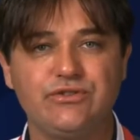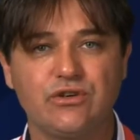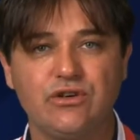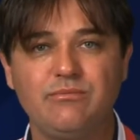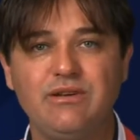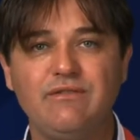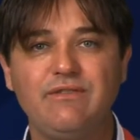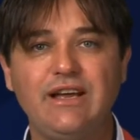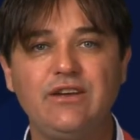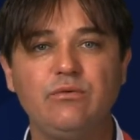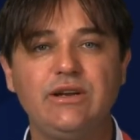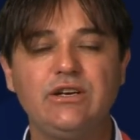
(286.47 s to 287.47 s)
They're going to be
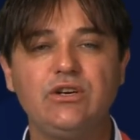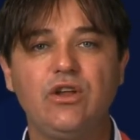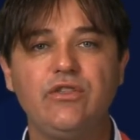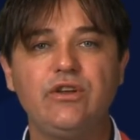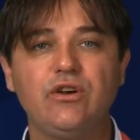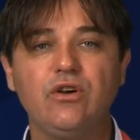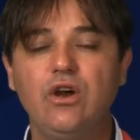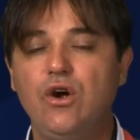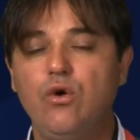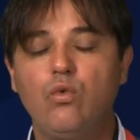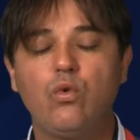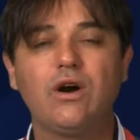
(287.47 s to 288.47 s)
evaluated on their
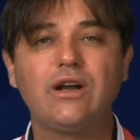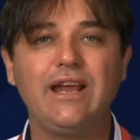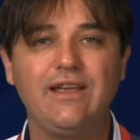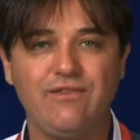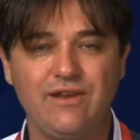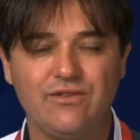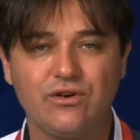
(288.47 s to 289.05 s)
work ethic.